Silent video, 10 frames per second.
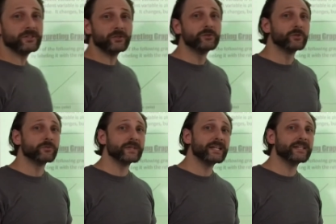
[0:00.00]
do the
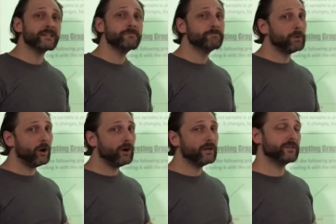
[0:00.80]
reading,
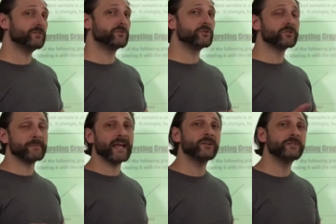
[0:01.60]
pause, do some
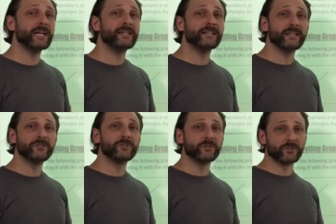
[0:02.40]
annotating
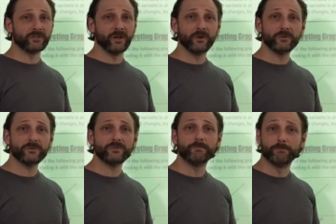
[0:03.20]
into your
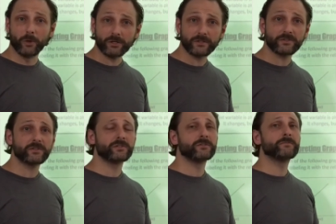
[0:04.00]

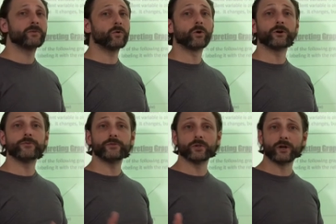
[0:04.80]
notebooks, or
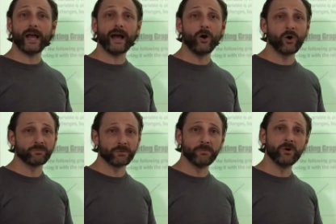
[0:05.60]
if you're at home
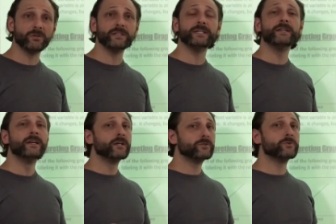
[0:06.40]
remotely,
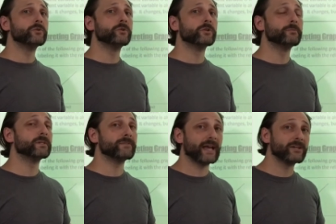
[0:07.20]
do a little bit
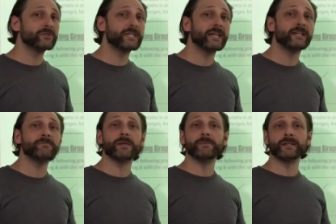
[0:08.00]
of annotating,
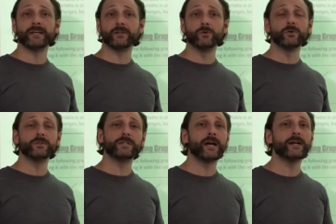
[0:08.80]
maybe in a Google
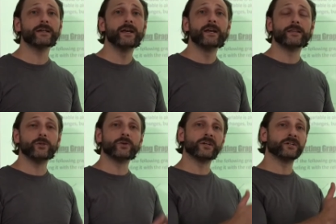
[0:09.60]
Doc that you
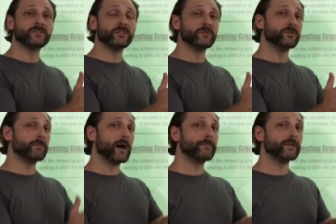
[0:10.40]
can continue to
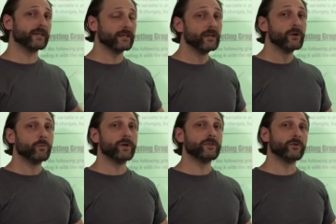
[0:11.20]
populate
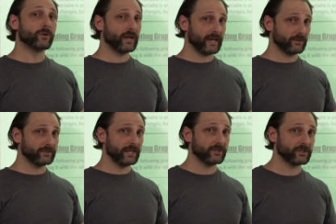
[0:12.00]
with your
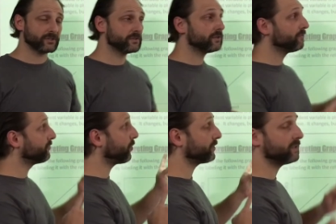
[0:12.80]
annotations
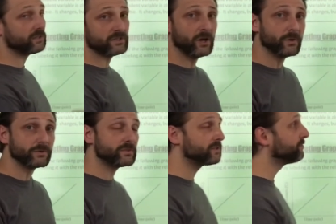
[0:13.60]
for these
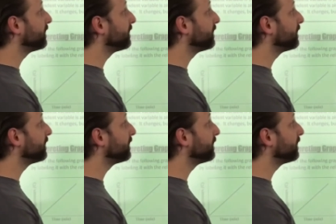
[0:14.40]
notes.